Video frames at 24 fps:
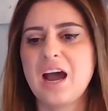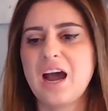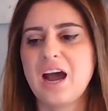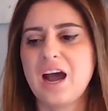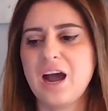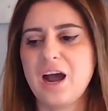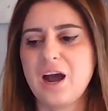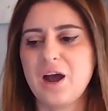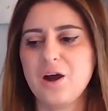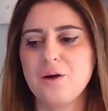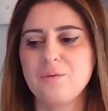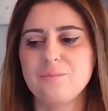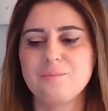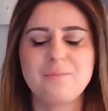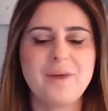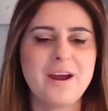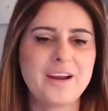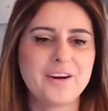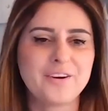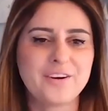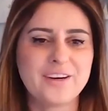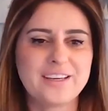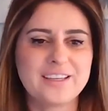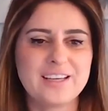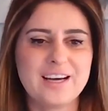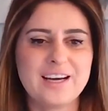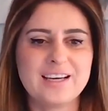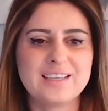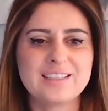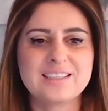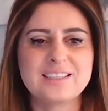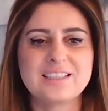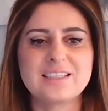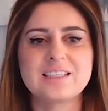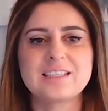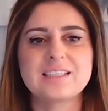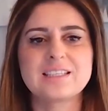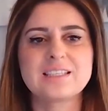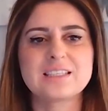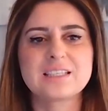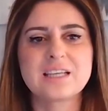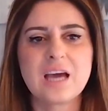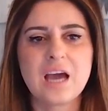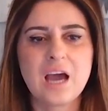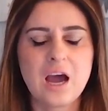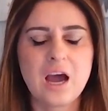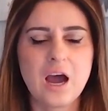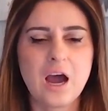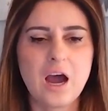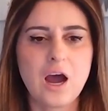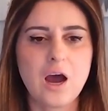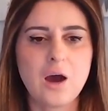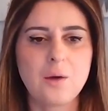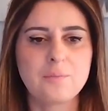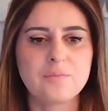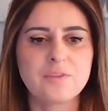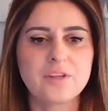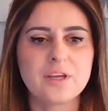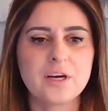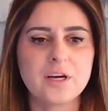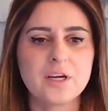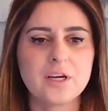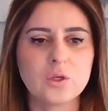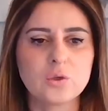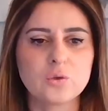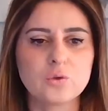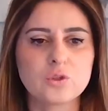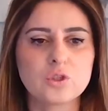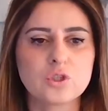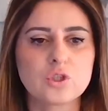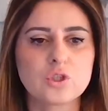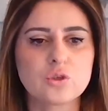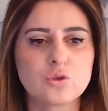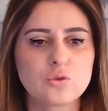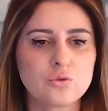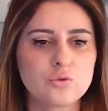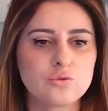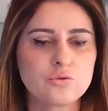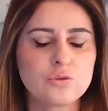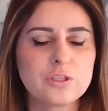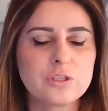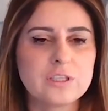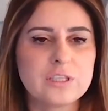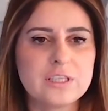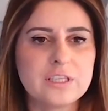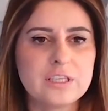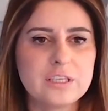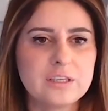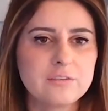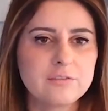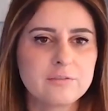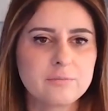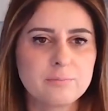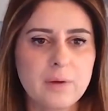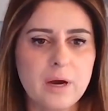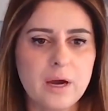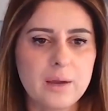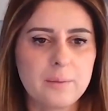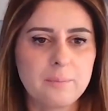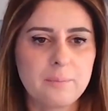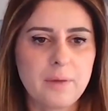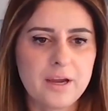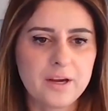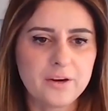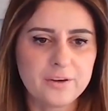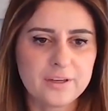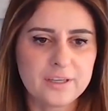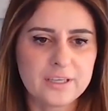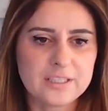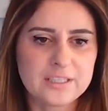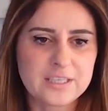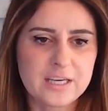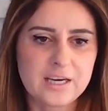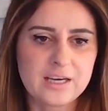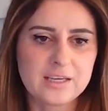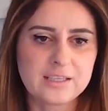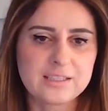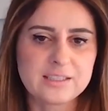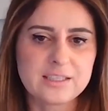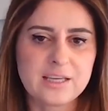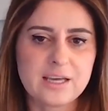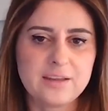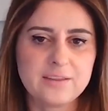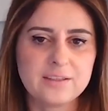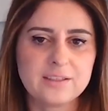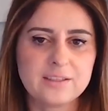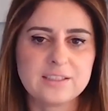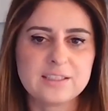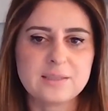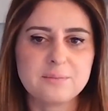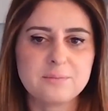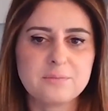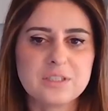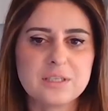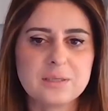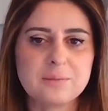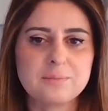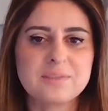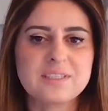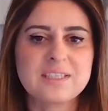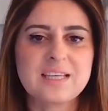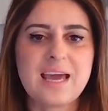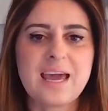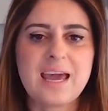migraine glasses. That I use to relieve my migraine attacks and the symptoms,